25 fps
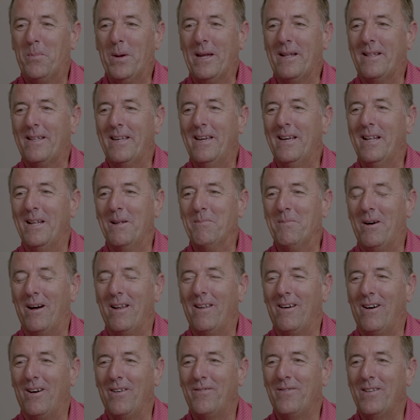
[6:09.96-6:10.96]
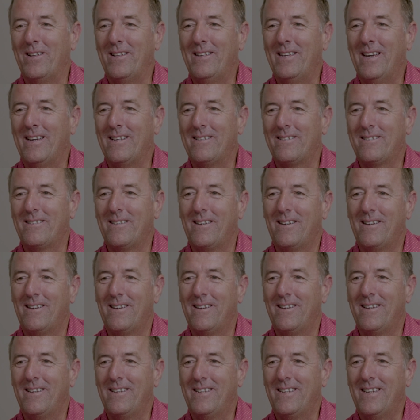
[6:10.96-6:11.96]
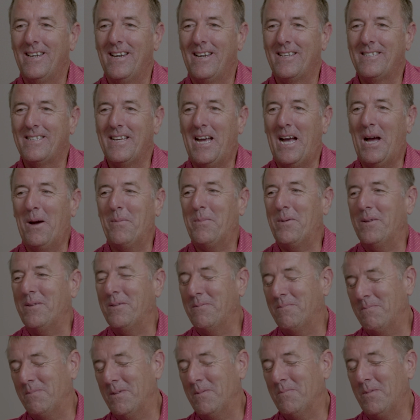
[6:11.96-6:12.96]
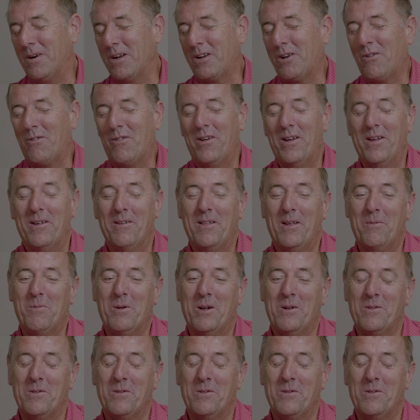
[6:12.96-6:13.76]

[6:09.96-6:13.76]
a big deal in my life, and yet, as it happened in my career,